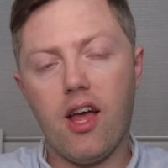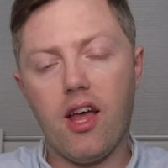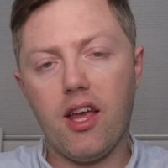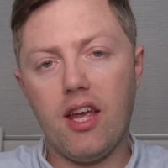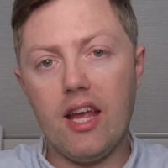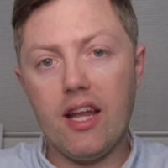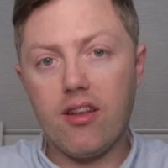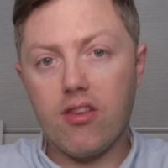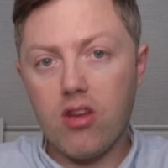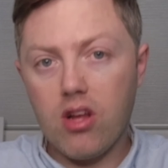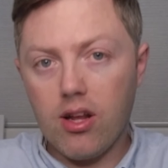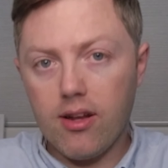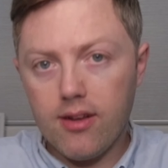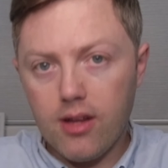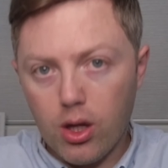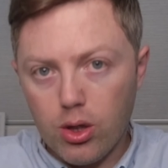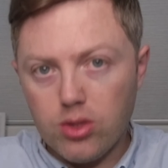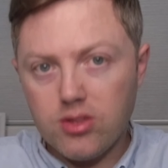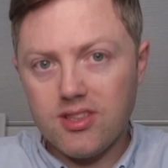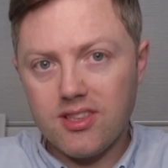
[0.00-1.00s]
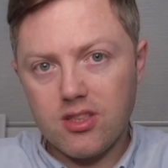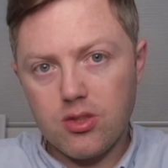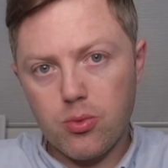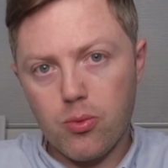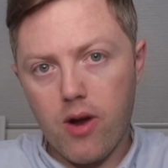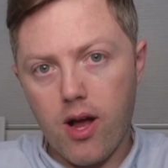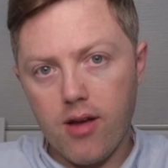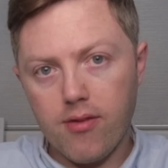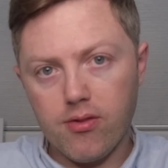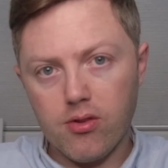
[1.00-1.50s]
its closest
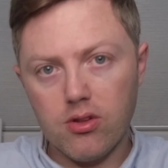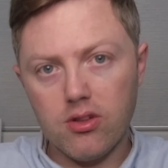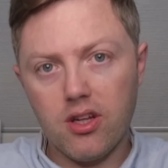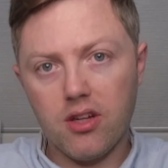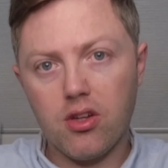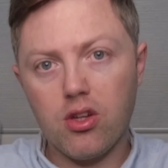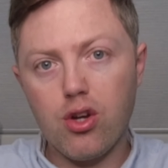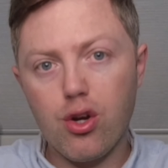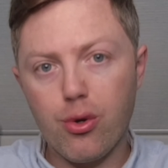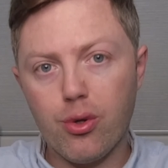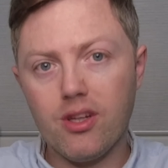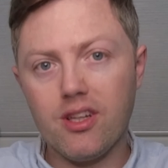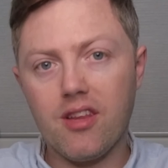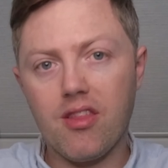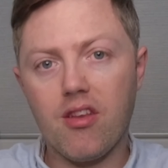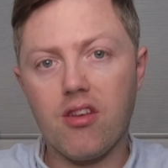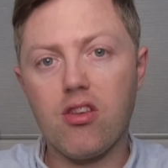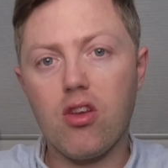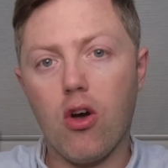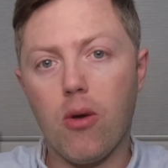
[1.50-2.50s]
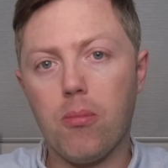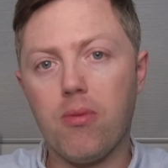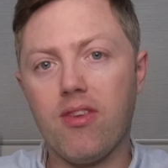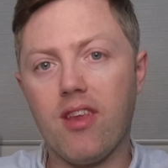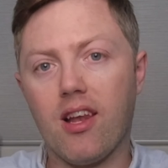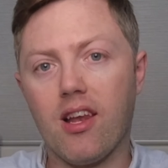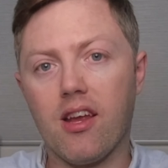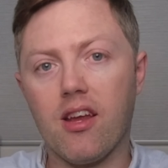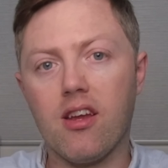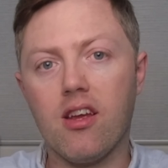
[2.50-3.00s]
rival and currently the
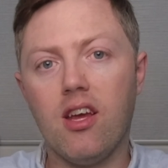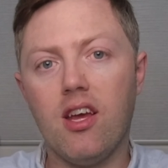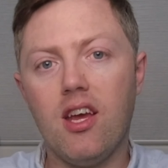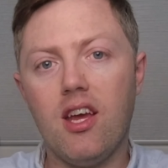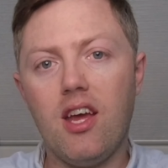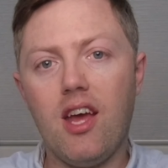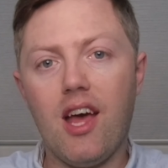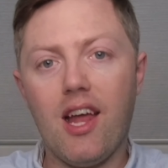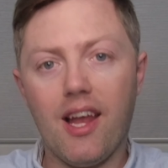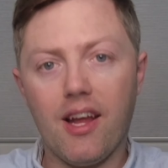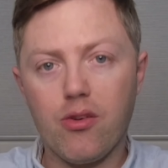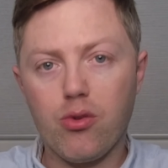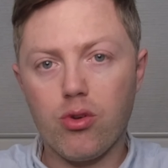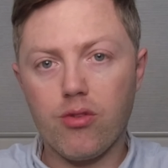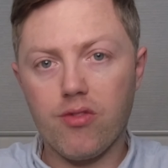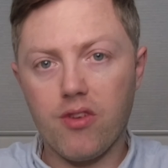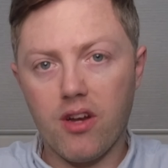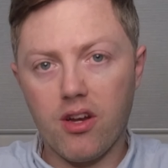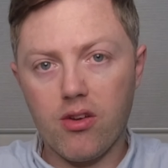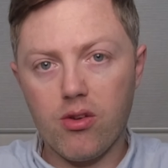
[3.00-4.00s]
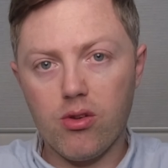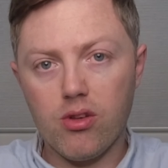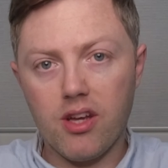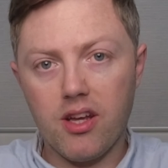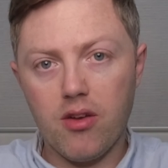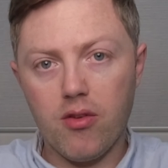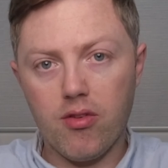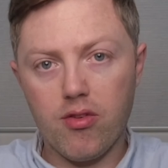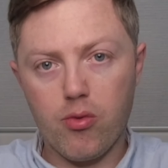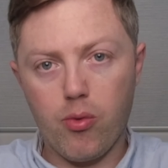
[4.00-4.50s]
top-selling electric vehicle
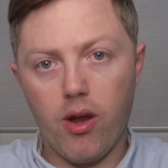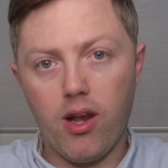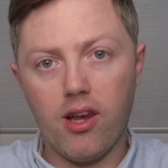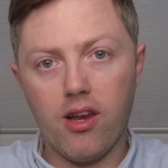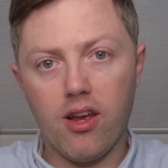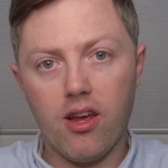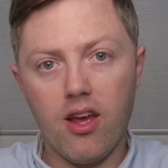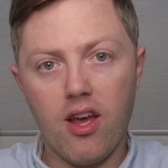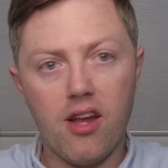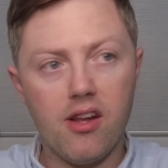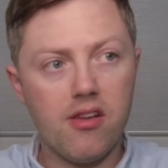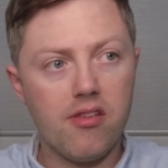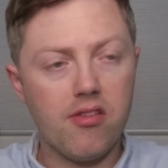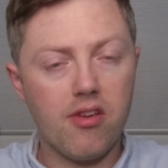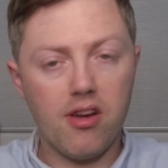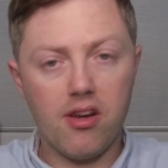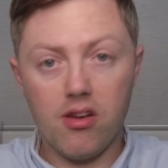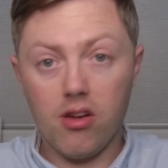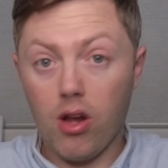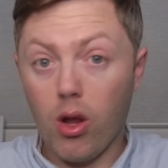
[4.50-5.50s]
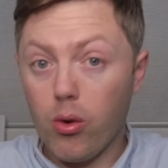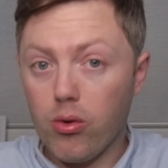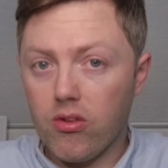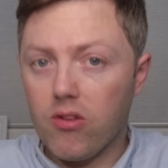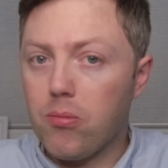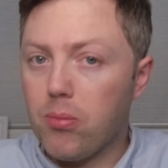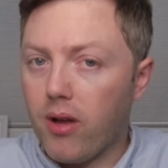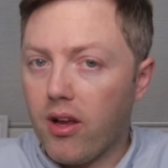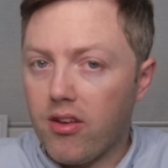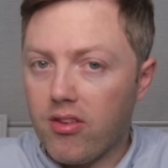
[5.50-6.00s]
in Australia and in loads
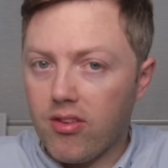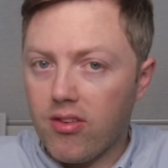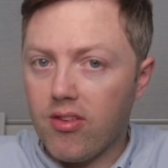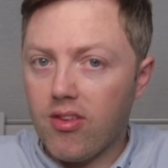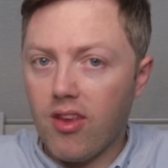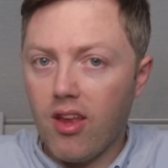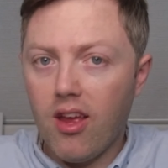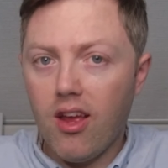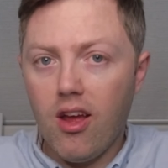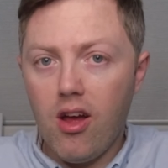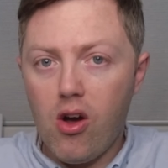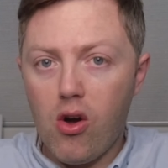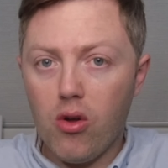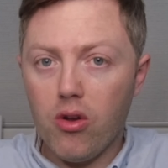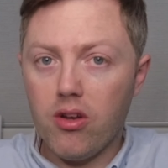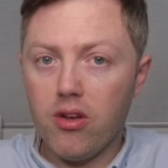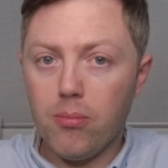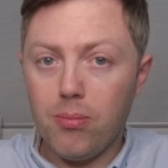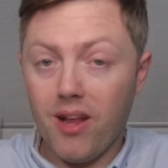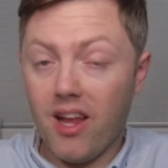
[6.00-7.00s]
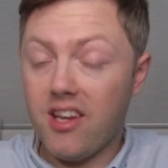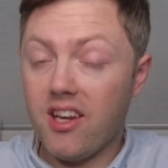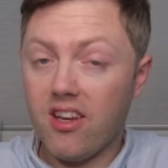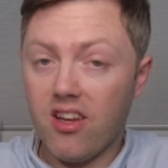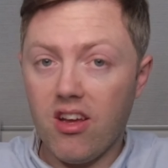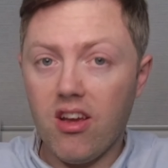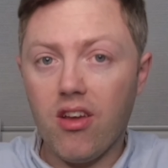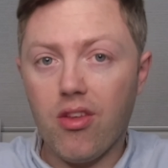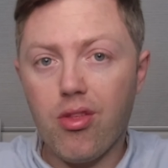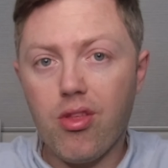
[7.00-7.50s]
of places on planet
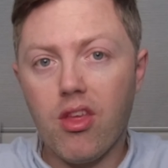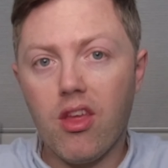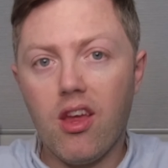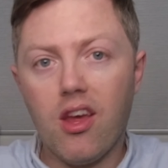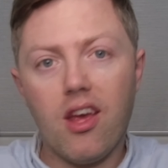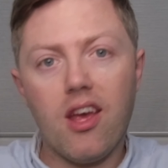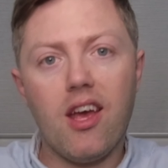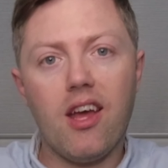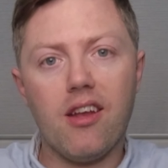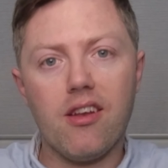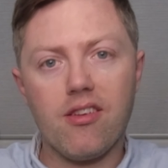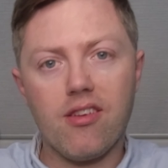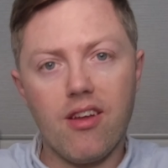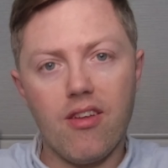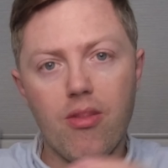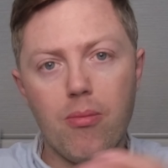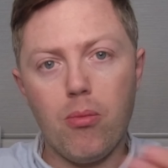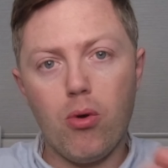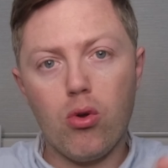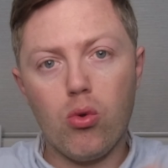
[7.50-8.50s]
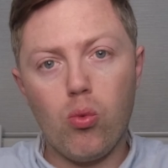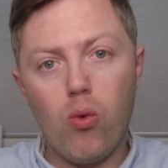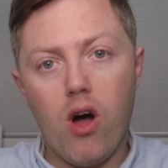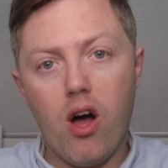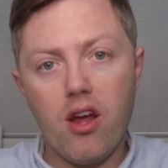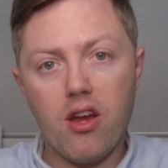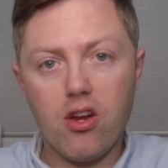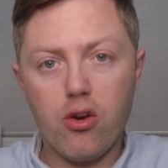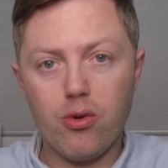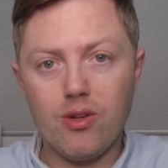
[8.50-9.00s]
Earth. And the Model
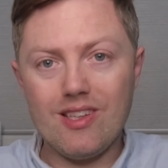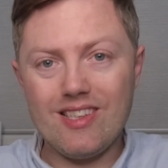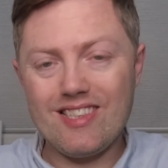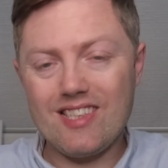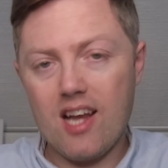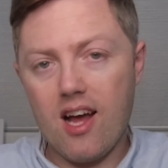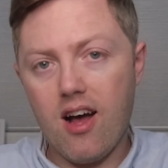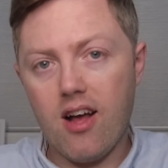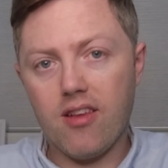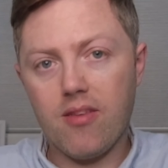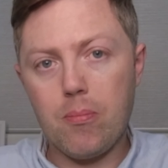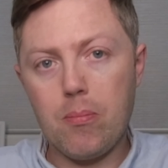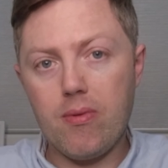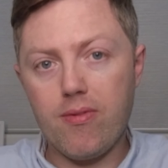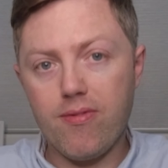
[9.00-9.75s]
Y currently starts